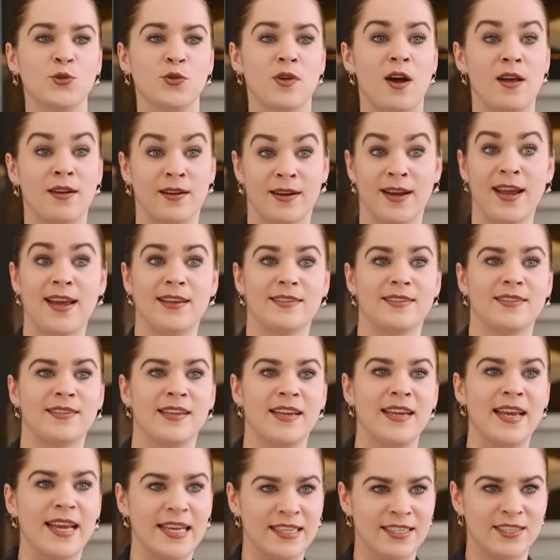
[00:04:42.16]
to other guests,
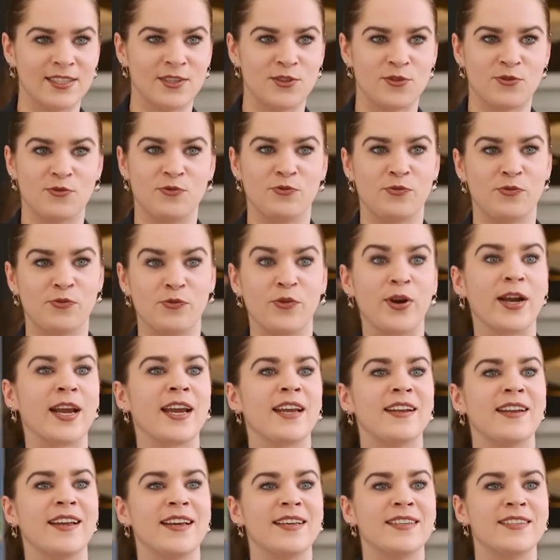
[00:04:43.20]
and guests
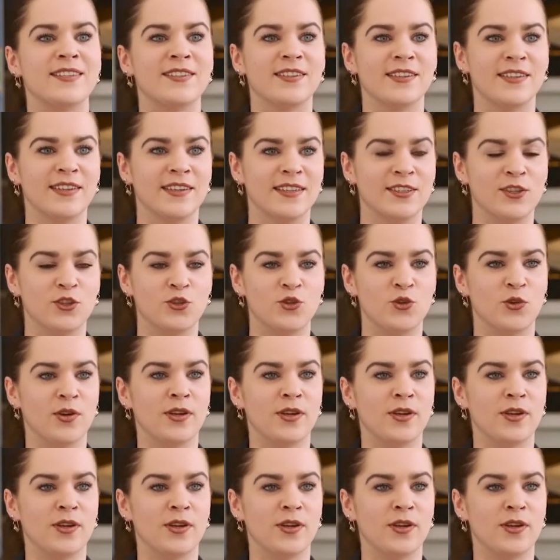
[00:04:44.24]
recognize the